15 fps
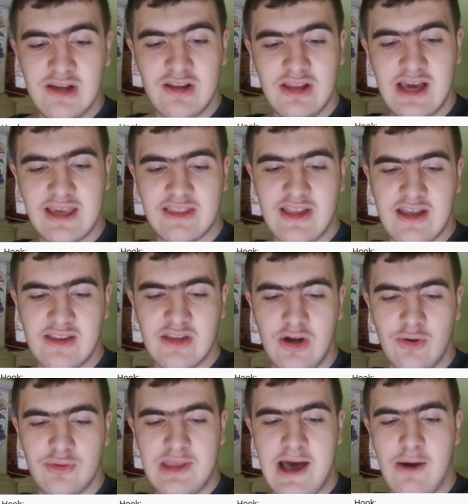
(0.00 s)
like they
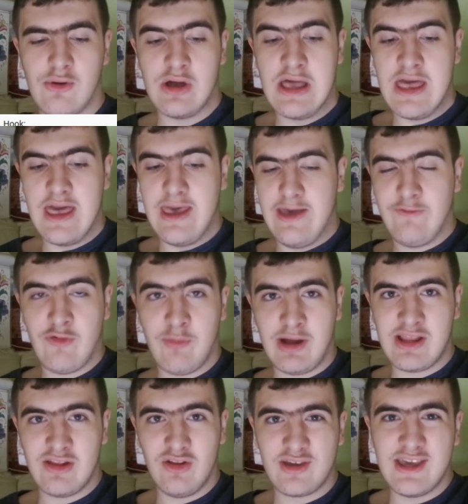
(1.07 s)
know now.
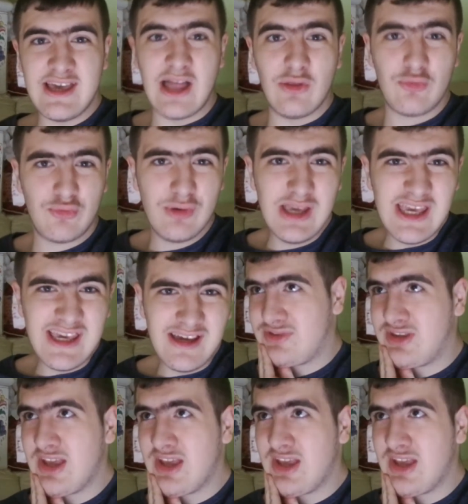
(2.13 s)
Everybody looking at we,